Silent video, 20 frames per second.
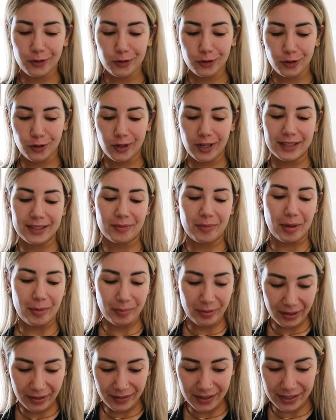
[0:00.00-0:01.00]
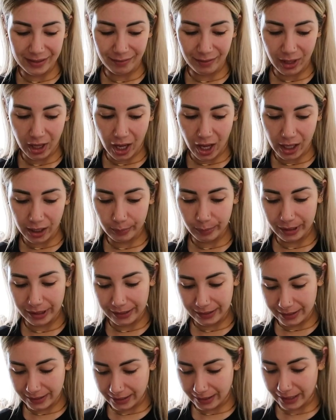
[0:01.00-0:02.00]
show you guys in my previous vlog but I
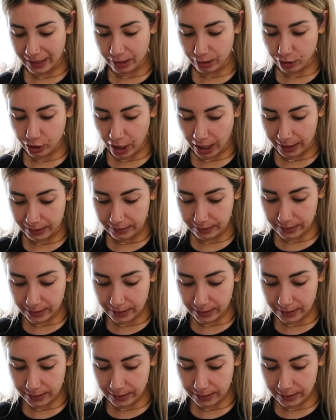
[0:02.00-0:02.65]
didn't get a chance